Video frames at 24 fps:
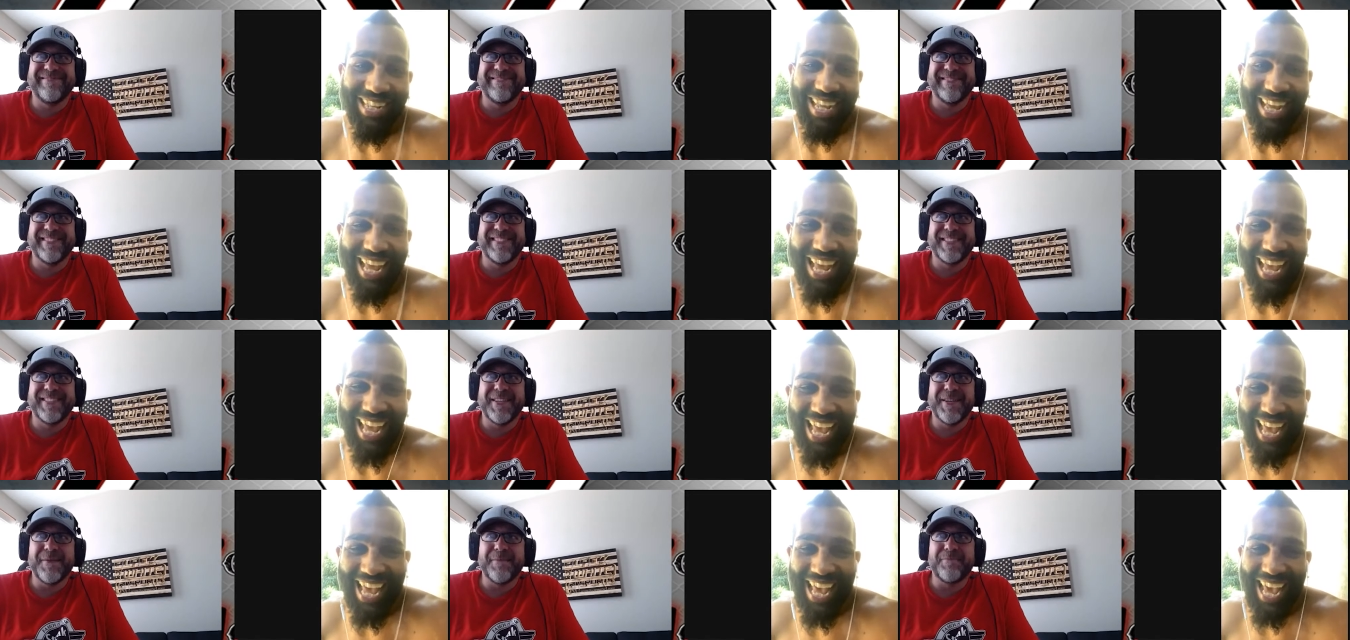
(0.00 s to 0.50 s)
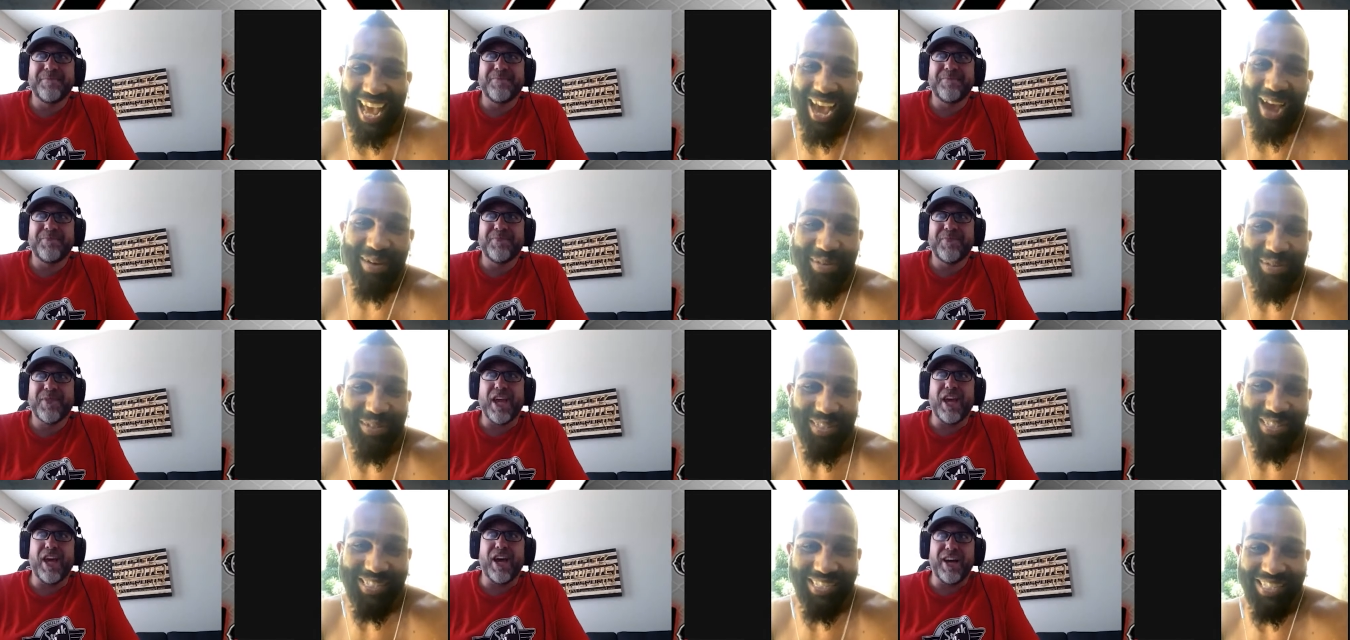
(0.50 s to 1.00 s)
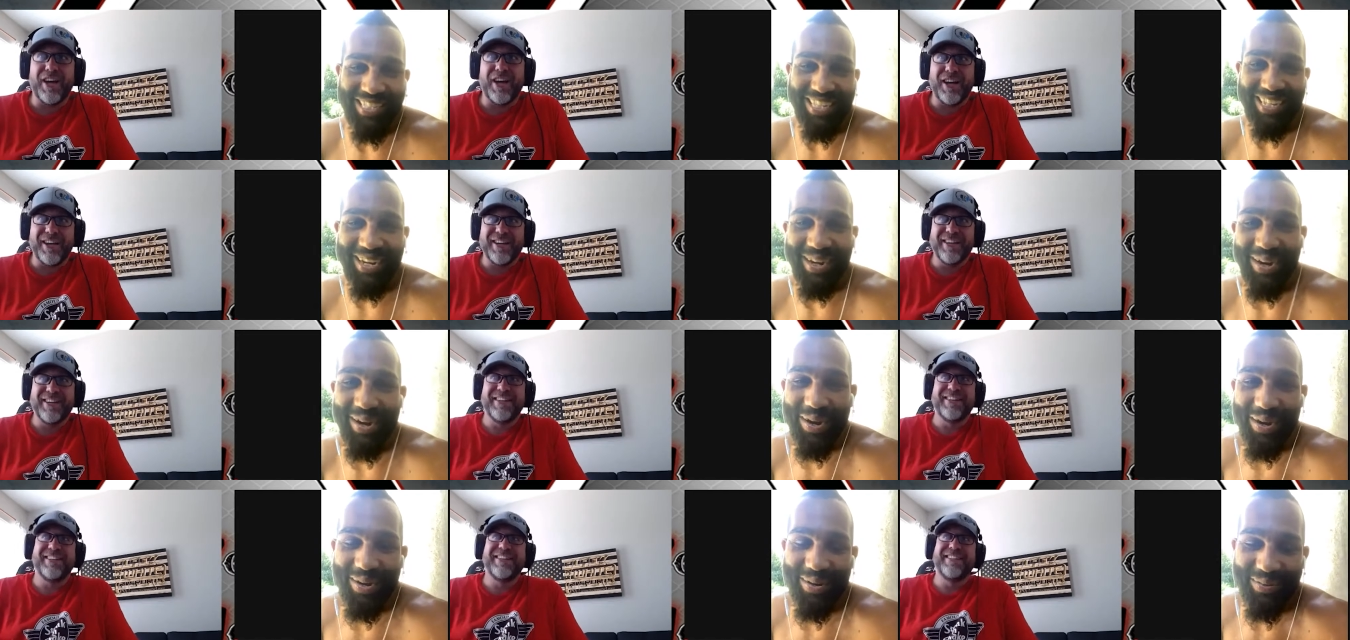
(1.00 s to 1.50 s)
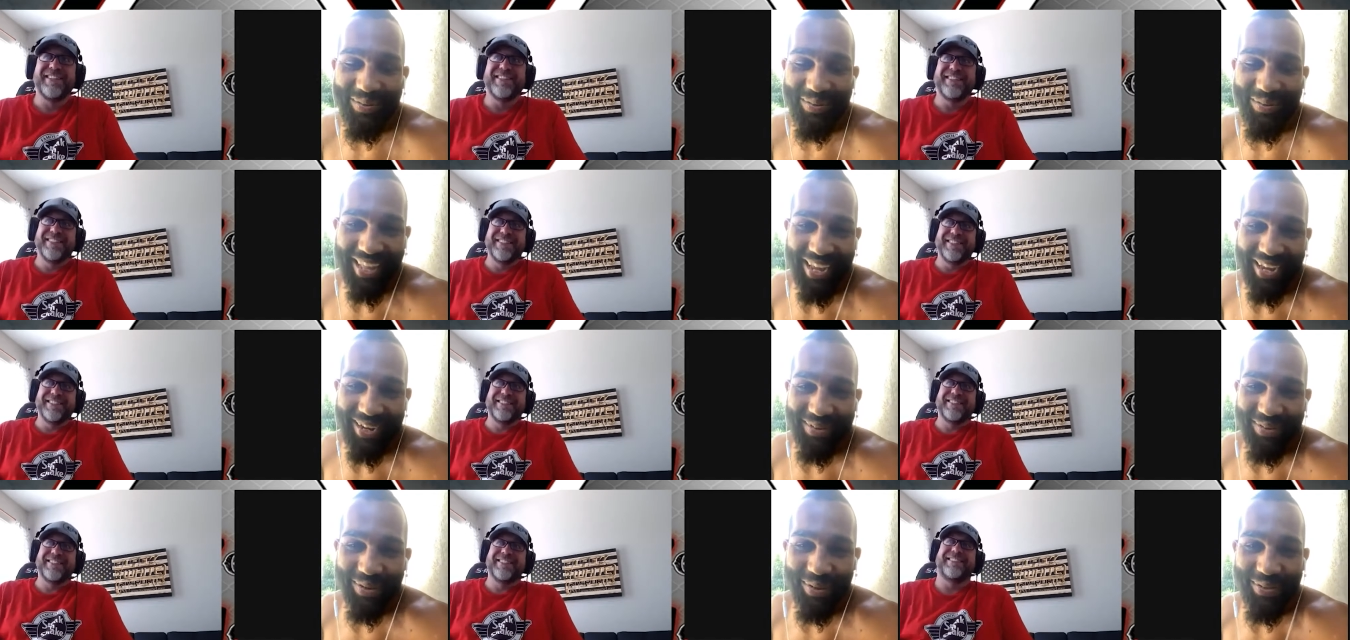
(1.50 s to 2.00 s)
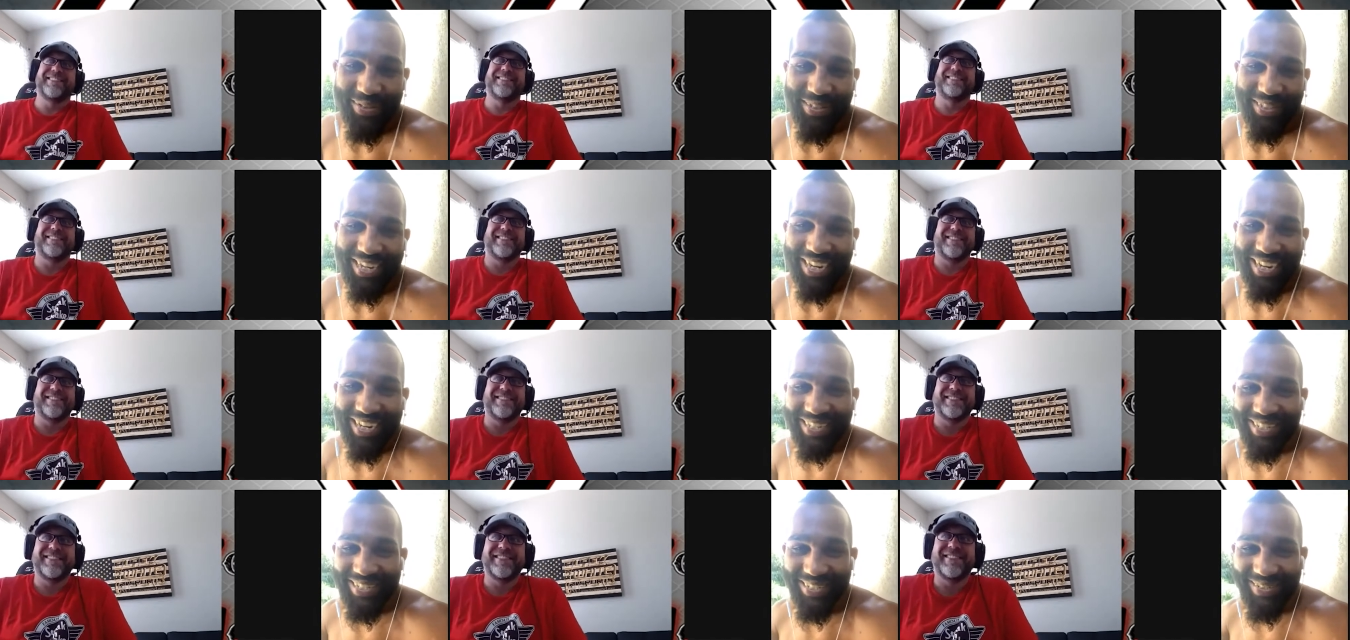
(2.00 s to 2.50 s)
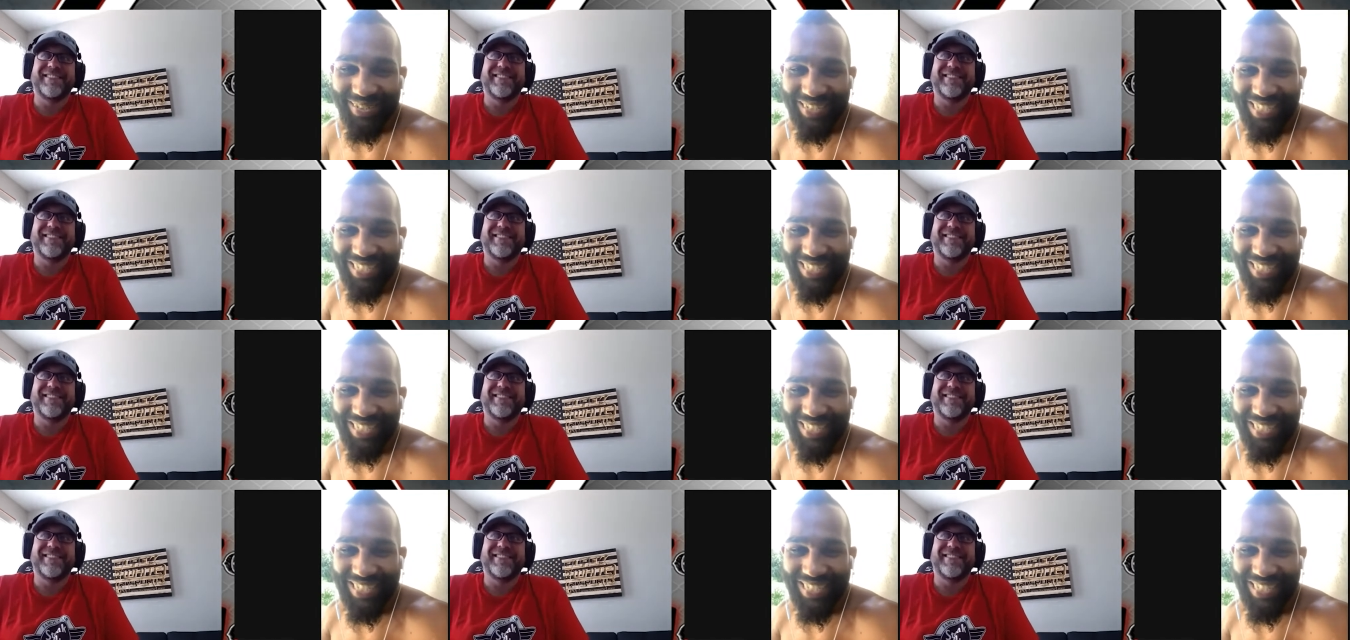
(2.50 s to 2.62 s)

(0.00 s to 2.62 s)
Speaker 1: I would just sit at home and like crochet some